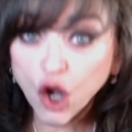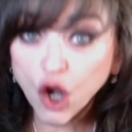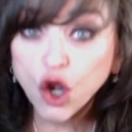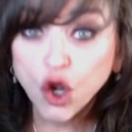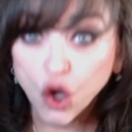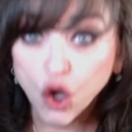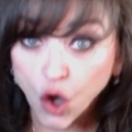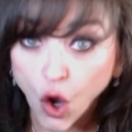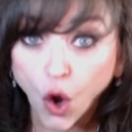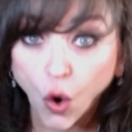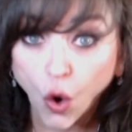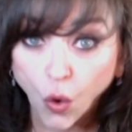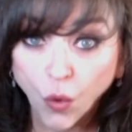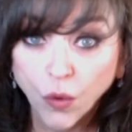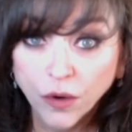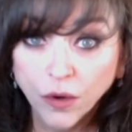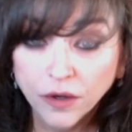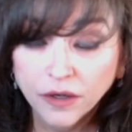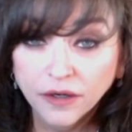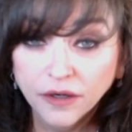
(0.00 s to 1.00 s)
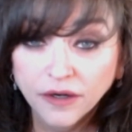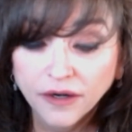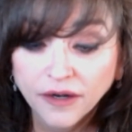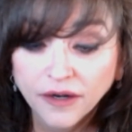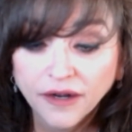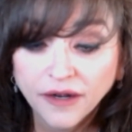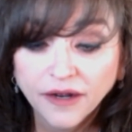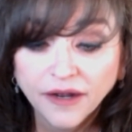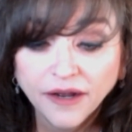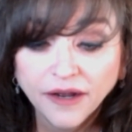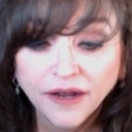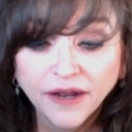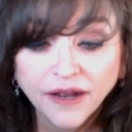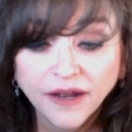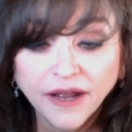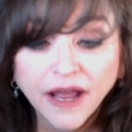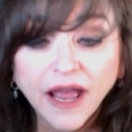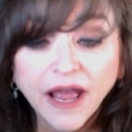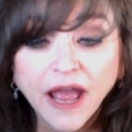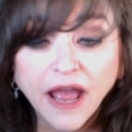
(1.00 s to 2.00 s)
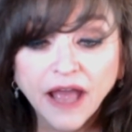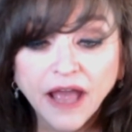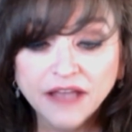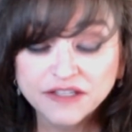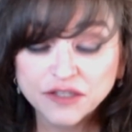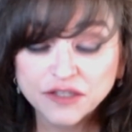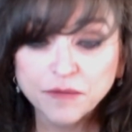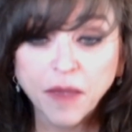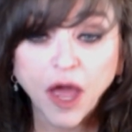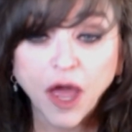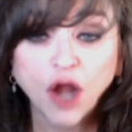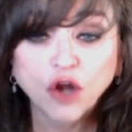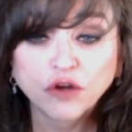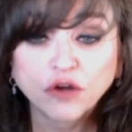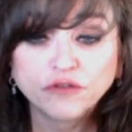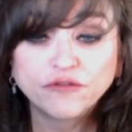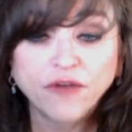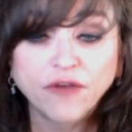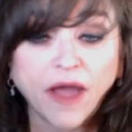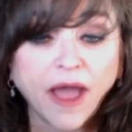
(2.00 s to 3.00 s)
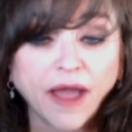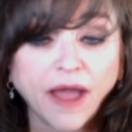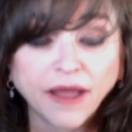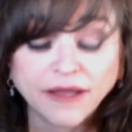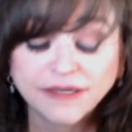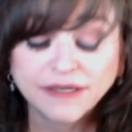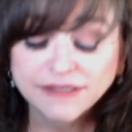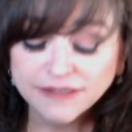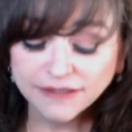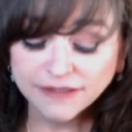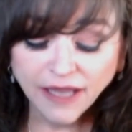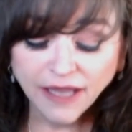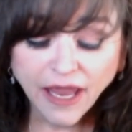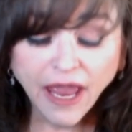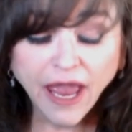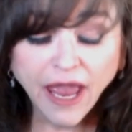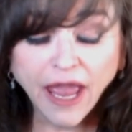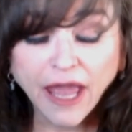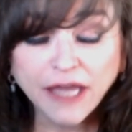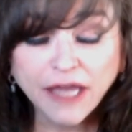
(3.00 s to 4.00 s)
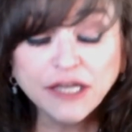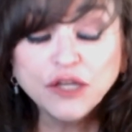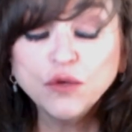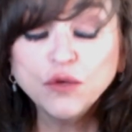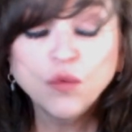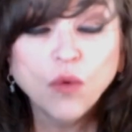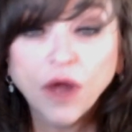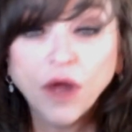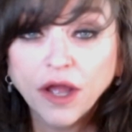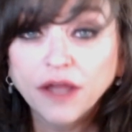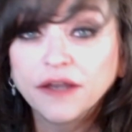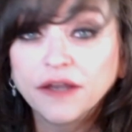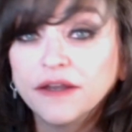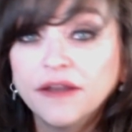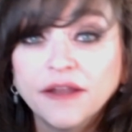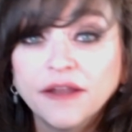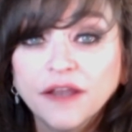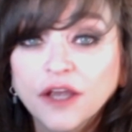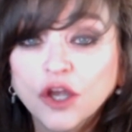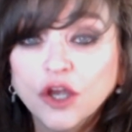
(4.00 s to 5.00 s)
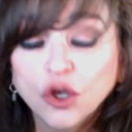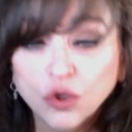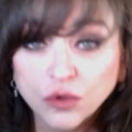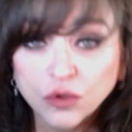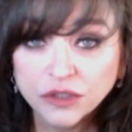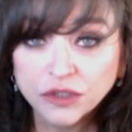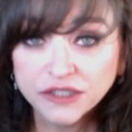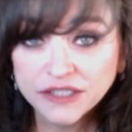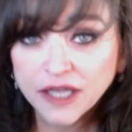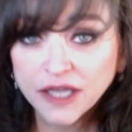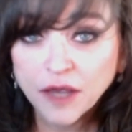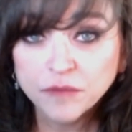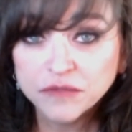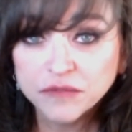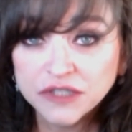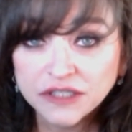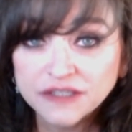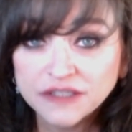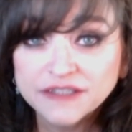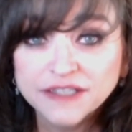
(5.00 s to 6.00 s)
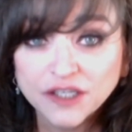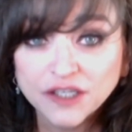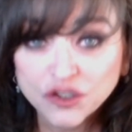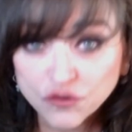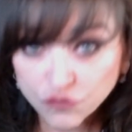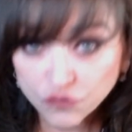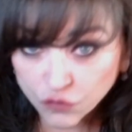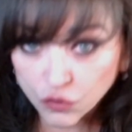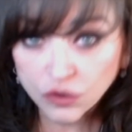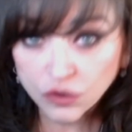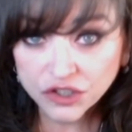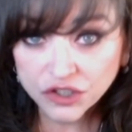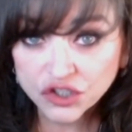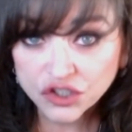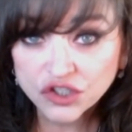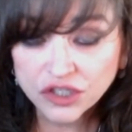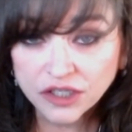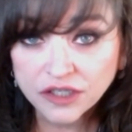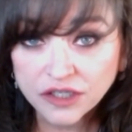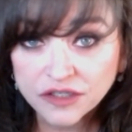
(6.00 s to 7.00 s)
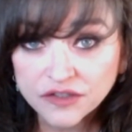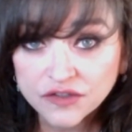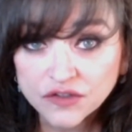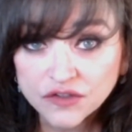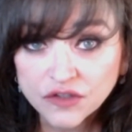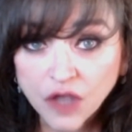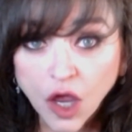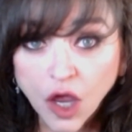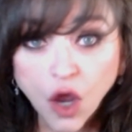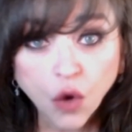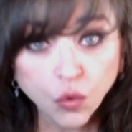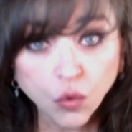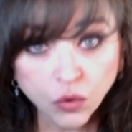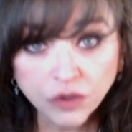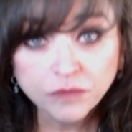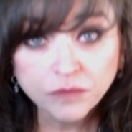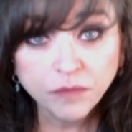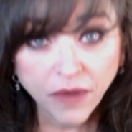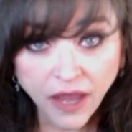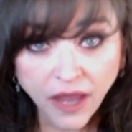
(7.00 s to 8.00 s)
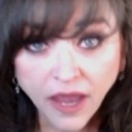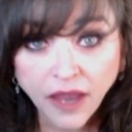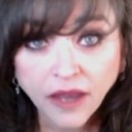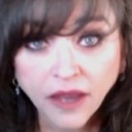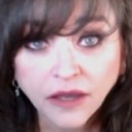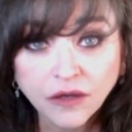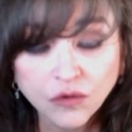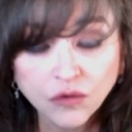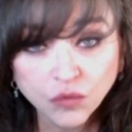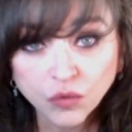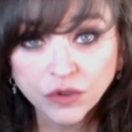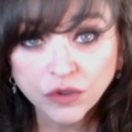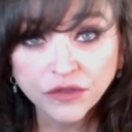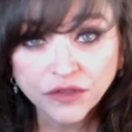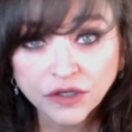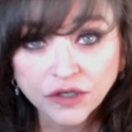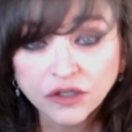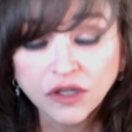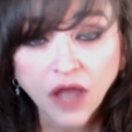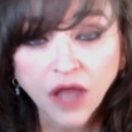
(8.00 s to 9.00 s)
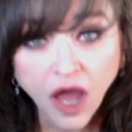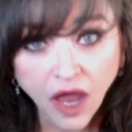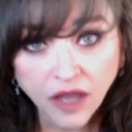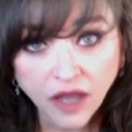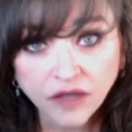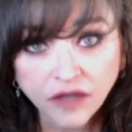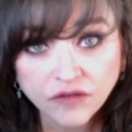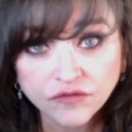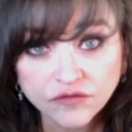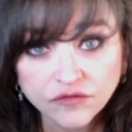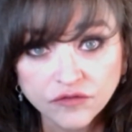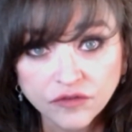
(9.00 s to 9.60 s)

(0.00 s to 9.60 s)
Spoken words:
No. As a matter of fact, anyone who attempted such foolishness would pay with their life.